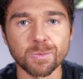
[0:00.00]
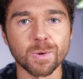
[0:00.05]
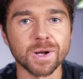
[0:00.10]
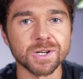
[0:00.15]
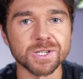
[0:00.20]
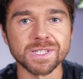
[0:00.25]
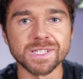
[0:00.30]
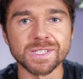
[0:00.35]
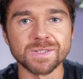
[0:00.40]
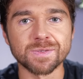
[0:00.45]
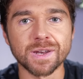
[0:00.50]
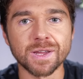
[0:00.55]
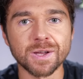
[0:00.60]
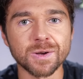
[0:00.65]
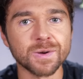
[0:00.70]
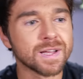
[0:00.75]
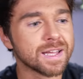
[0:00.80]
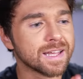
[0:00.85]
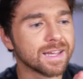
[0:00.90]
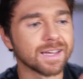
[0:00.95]
for watching this
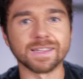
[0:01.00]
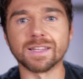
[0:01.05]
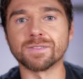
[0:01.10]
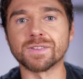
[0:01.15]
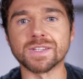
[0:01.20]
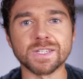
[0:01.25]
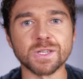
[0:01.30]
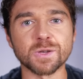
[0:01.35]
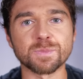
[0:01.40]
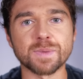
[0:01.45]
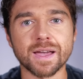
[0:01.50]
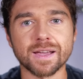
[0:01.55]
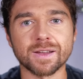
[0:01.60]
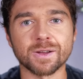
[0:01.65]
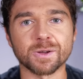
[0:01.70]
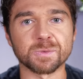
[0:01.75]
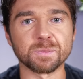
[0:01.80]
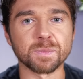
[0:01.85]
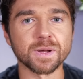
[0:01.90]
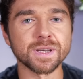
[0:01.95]
video. I'd love to see you back
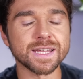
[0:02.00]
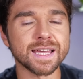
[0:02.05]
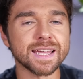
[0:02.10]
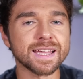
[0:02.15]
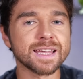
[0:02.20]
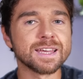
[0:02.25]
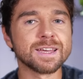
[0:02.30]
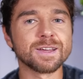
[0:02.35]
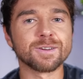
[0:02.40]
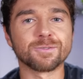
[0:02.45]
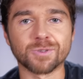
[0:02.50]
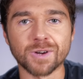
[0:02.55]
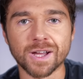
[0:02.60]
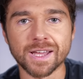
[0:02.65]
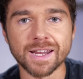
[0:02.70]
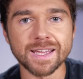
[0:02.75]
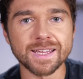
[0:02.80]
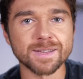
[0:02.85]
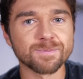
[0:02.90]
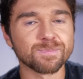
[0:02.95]
here on Monday,
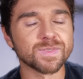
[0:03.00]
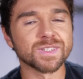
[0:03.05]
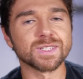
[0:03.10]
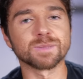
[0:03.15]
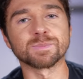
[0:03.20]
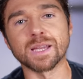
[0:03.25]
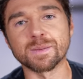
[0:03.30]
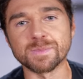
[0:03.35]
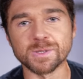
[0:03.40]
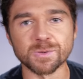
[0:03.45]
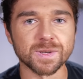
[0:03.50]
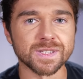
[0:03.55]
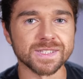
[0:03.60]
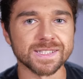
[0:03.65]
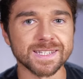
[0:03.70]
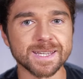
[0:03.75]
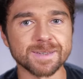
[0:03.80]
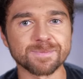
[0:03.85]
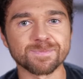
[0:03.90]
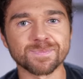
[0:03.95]
Friday, sometimes a
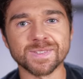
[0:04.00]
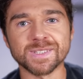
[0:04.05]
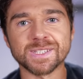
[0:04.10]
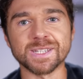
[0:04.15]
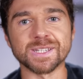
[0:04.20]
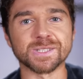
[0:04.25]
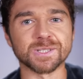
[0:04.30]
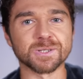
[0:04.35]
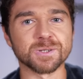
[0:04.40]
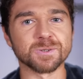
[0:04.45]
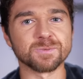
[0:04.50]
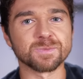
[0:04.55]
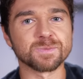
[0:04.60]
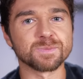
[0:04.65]
Wednesday. See you soon,